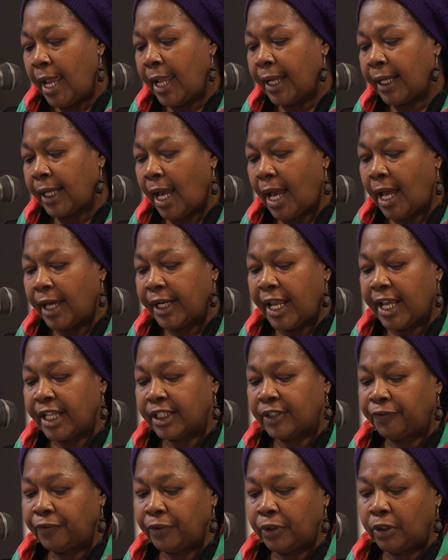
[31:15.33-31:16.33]
And God
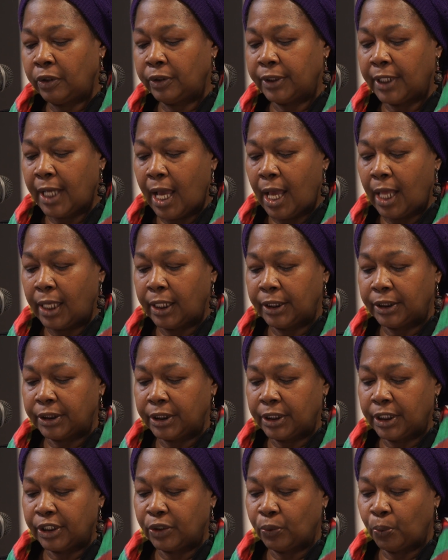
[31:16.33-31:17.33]
has full knowledge
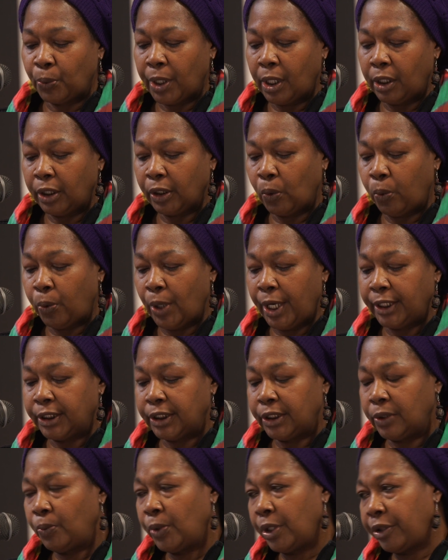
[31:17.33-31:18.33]
and is well
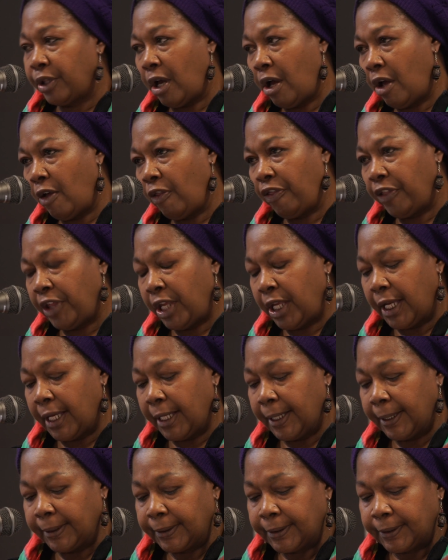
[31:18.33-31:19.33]
acquainted with all
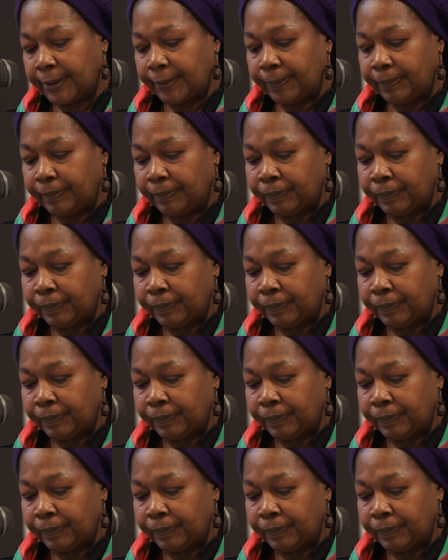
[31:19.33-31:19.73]
things.